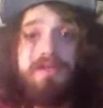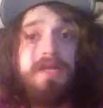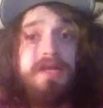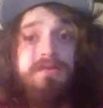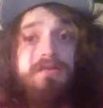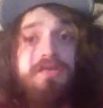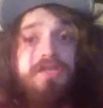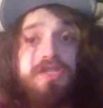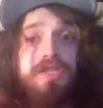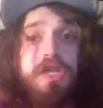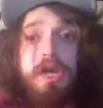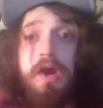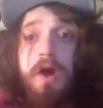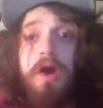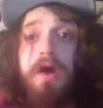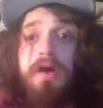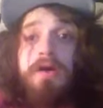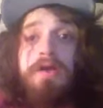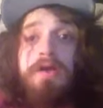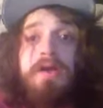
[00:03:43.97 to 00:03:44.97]
They were just
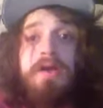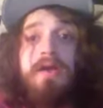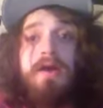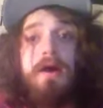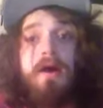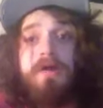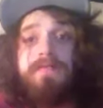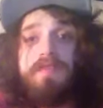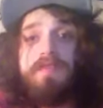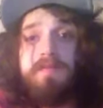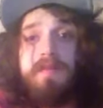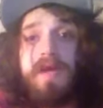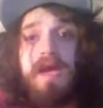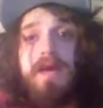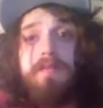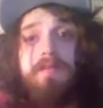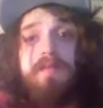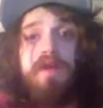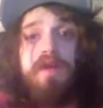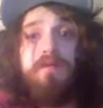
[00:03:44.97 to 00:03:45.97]
gone off the
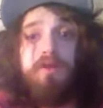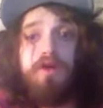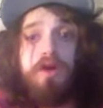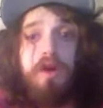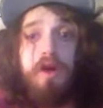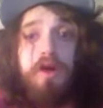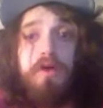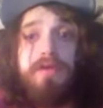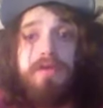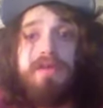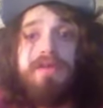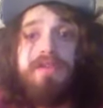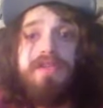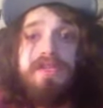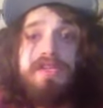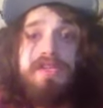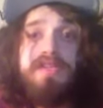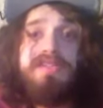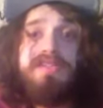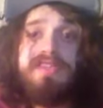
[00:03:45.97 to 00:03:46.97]
map. No more Carthage,
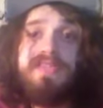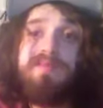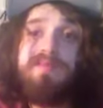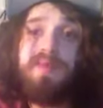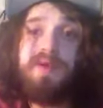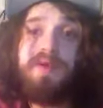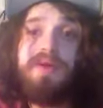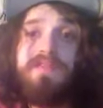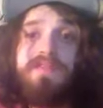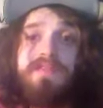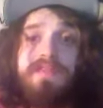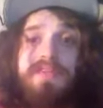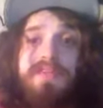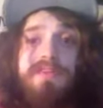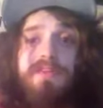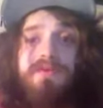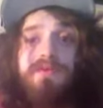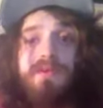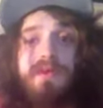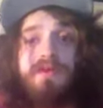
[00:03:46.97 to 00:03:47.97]
didn't exist. Burned everything to
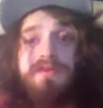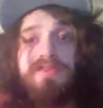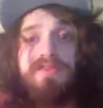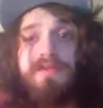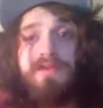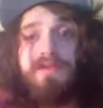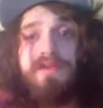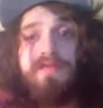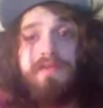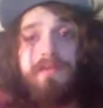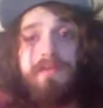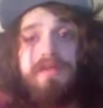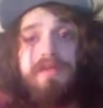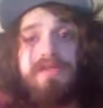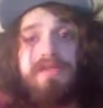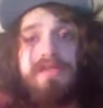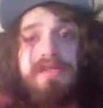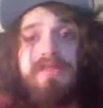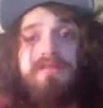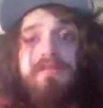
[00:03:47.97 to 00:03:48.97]
the ground. Sold everyone to
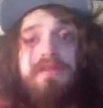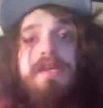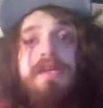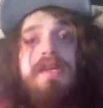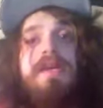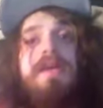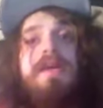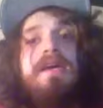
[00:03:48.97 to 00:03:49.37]
slavery.